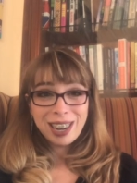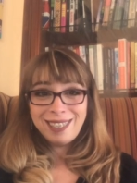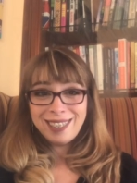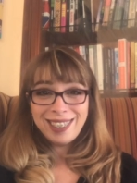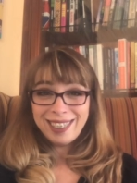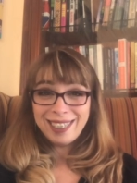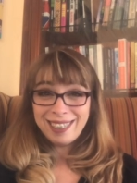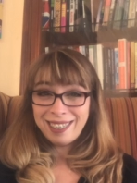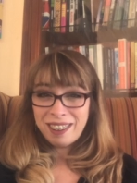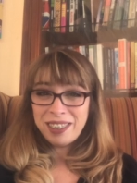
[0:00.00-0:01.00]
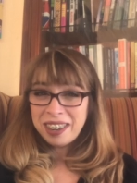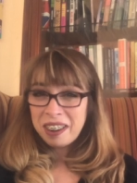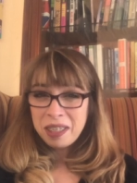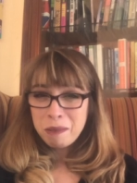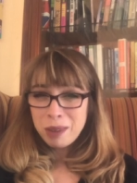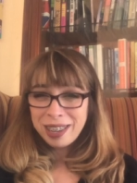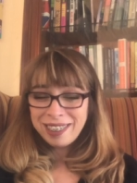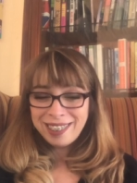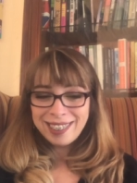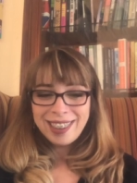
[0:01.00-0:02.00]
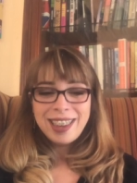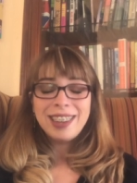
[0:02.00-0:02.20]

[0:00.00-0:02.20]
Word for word: I still didn't love it all that much,